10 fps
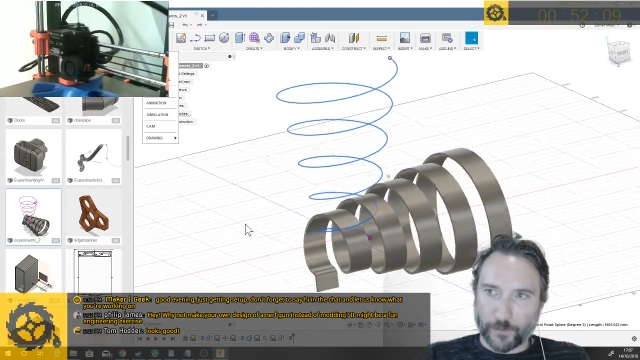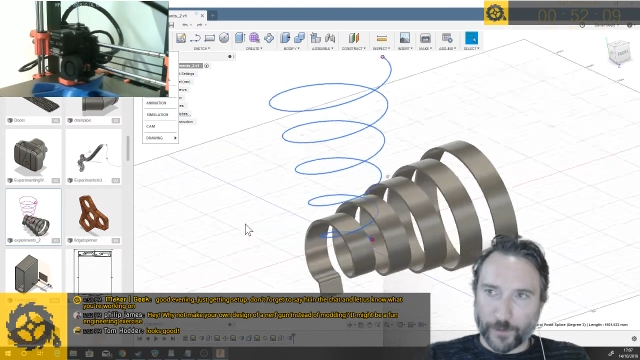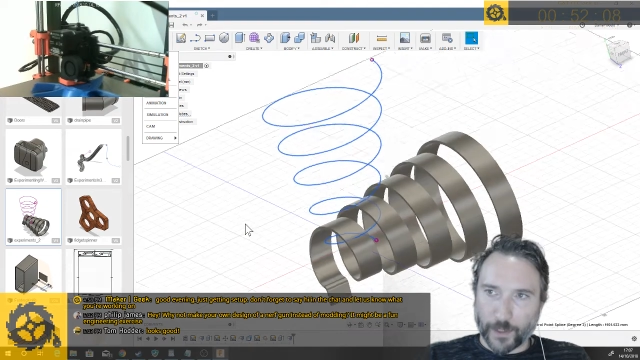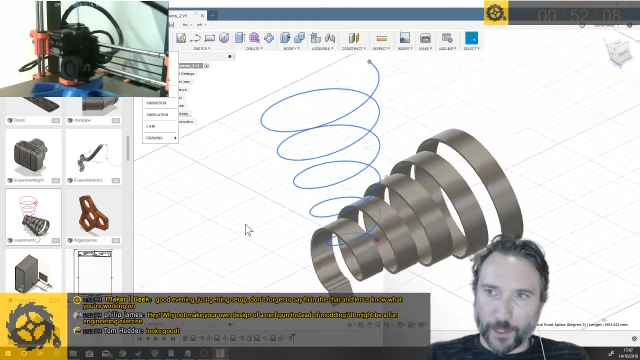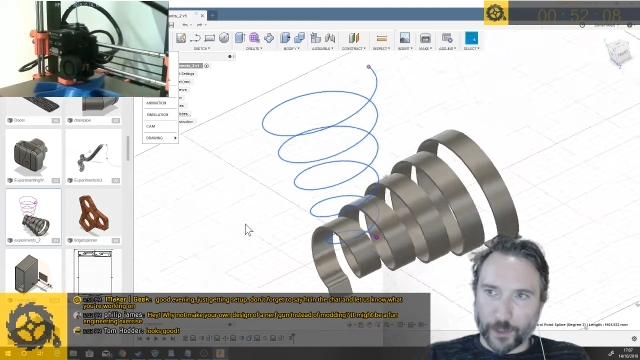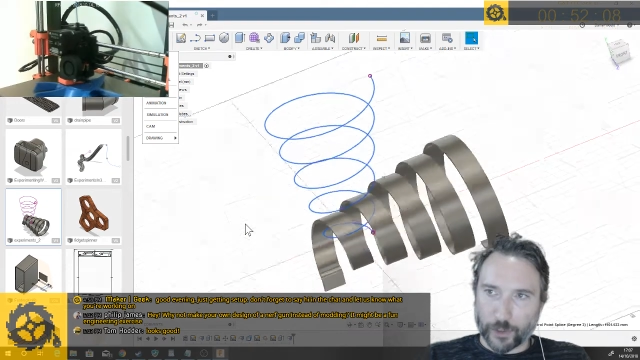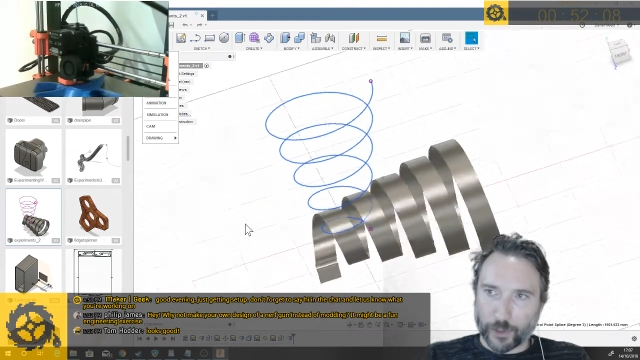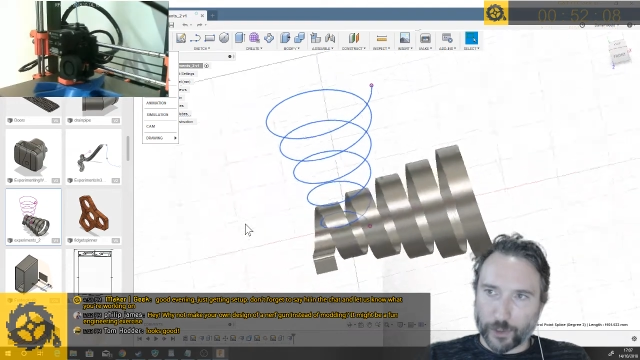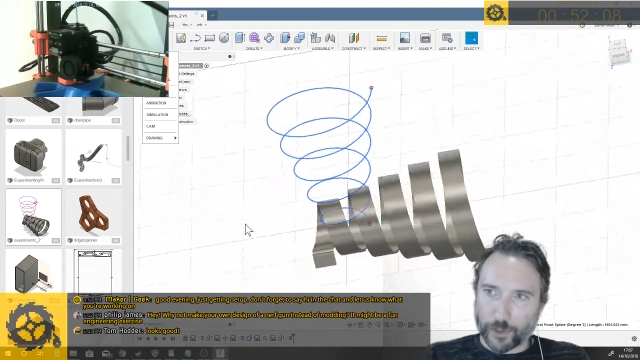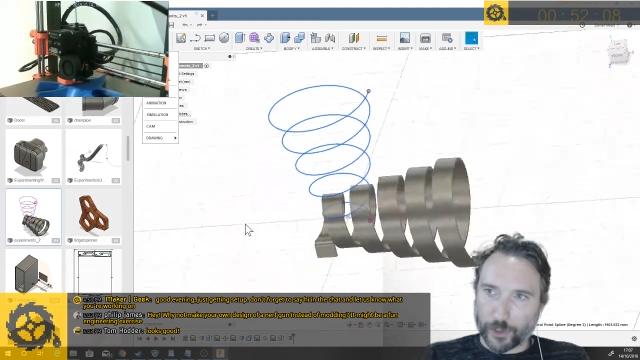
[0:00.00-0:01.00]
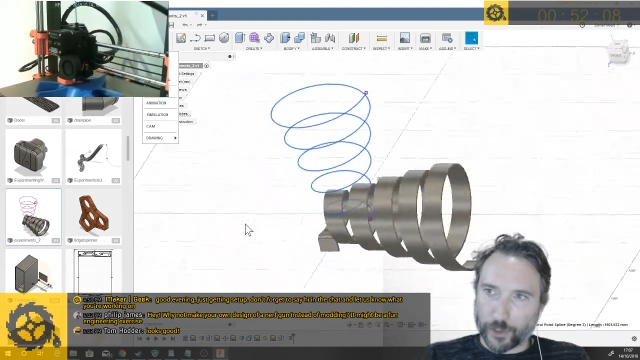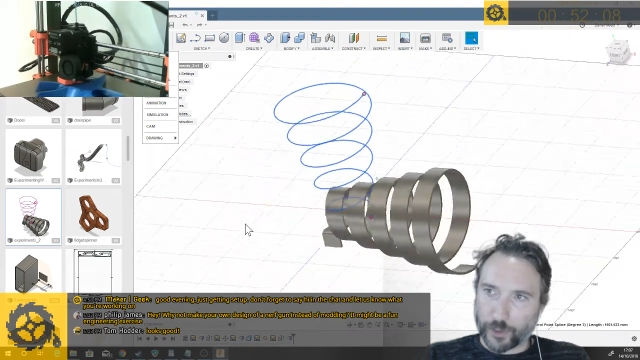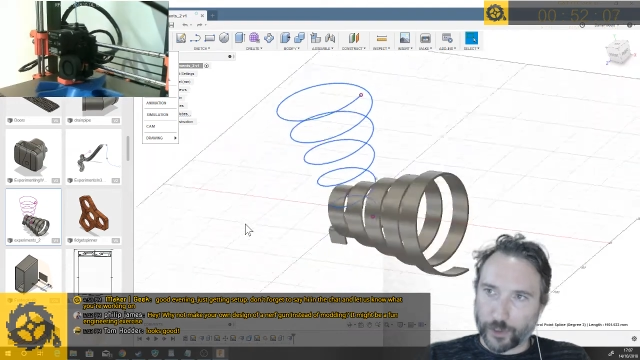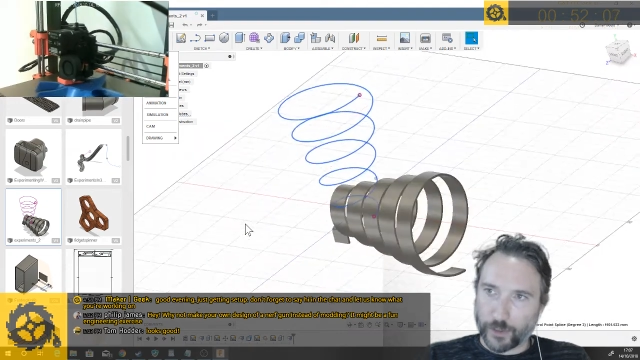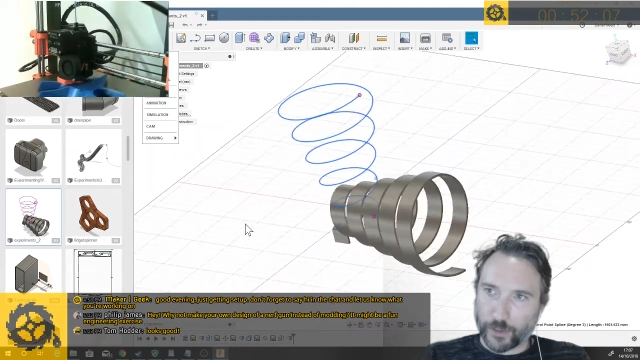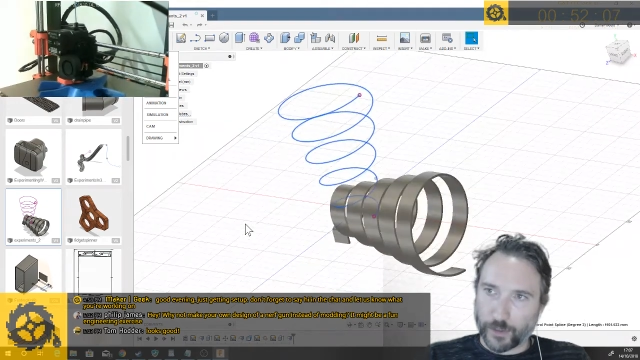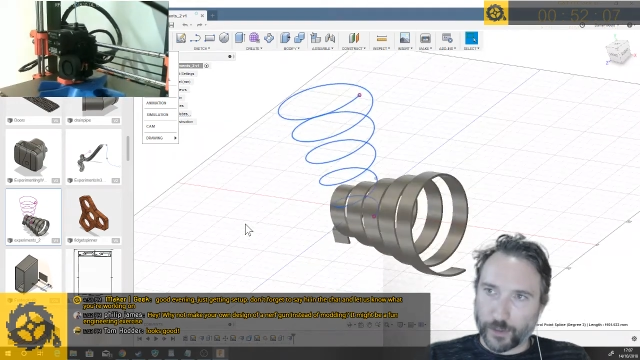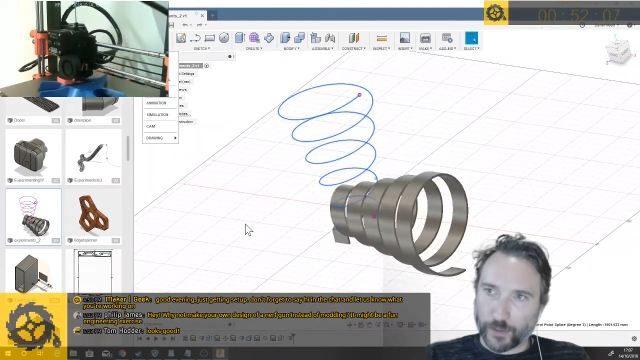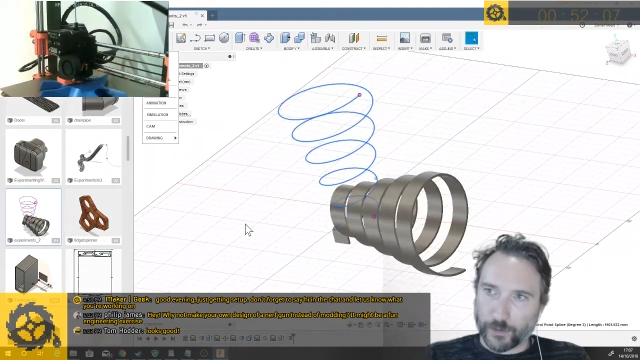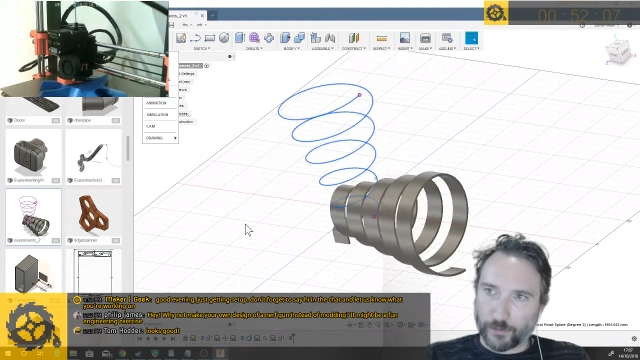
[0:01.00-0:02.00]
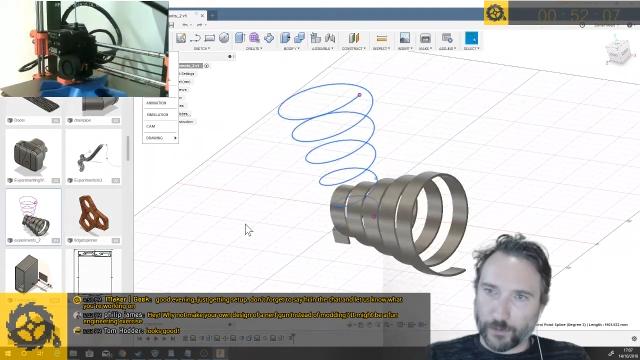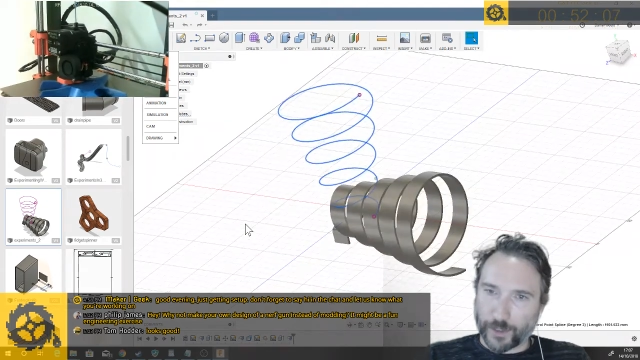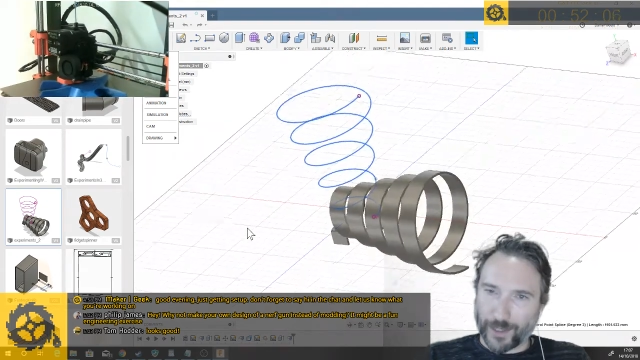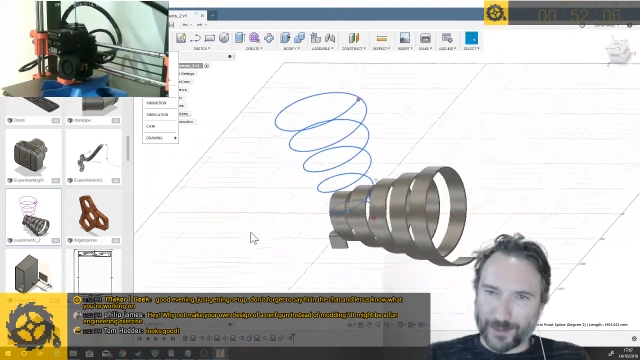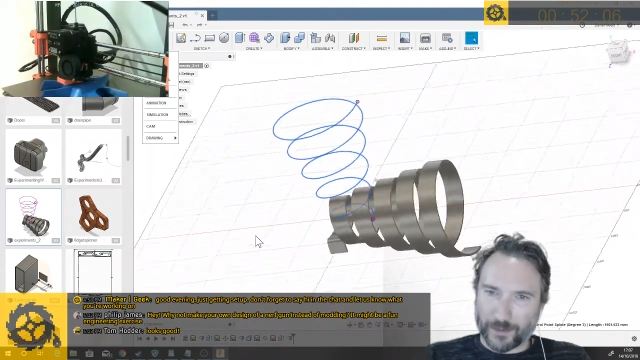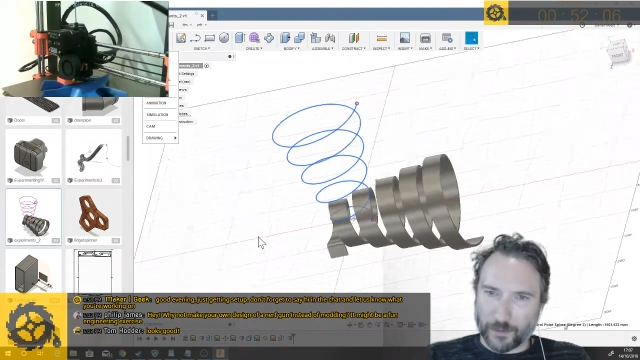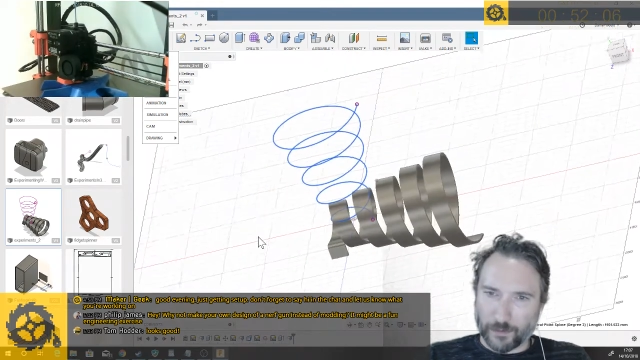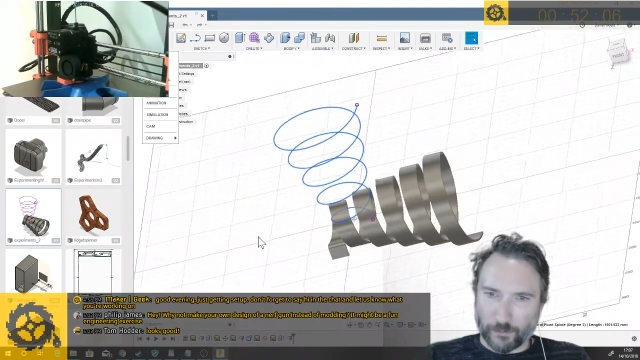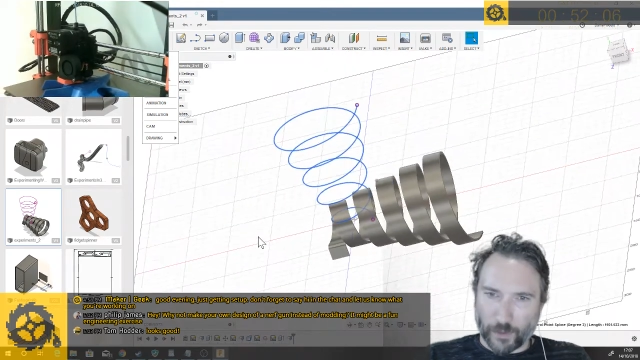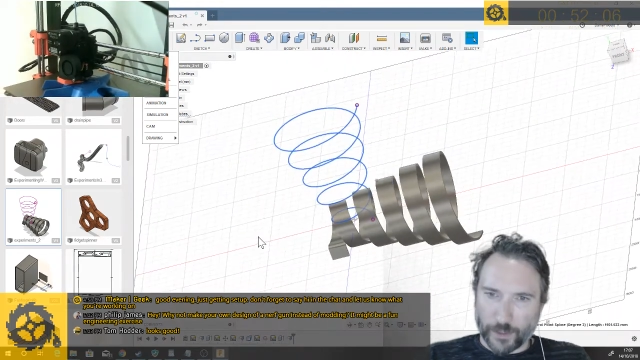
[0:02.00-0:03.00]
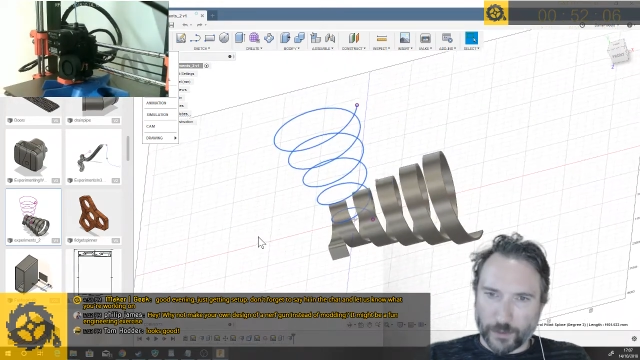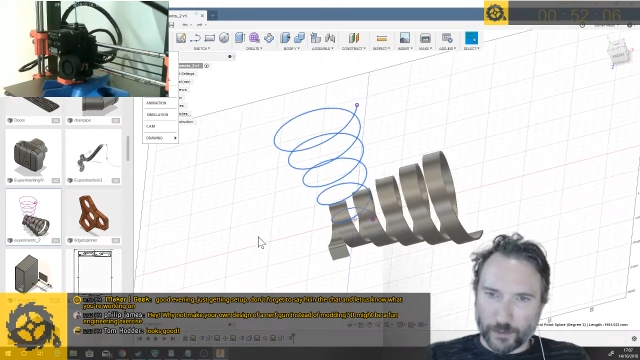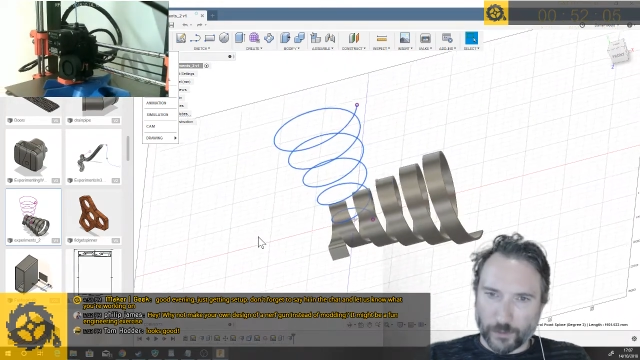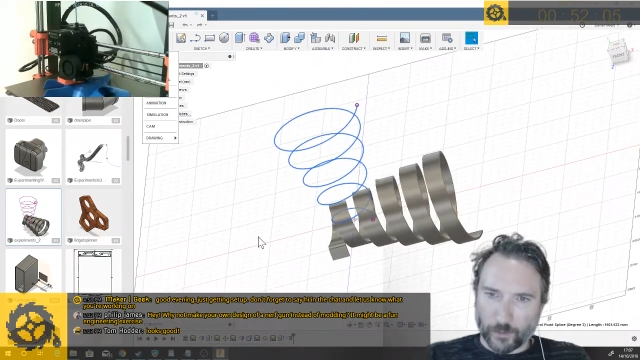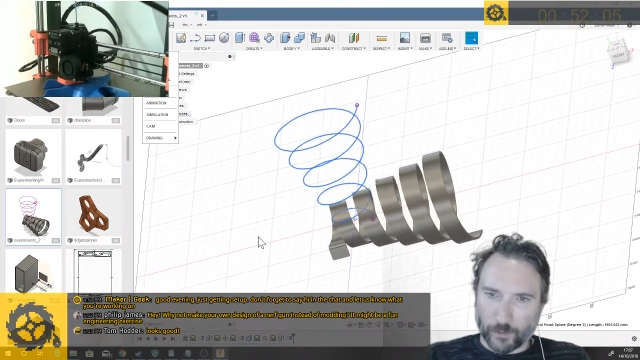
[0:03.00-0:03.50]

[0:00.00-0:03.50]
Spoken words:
flange, I guess, to the right.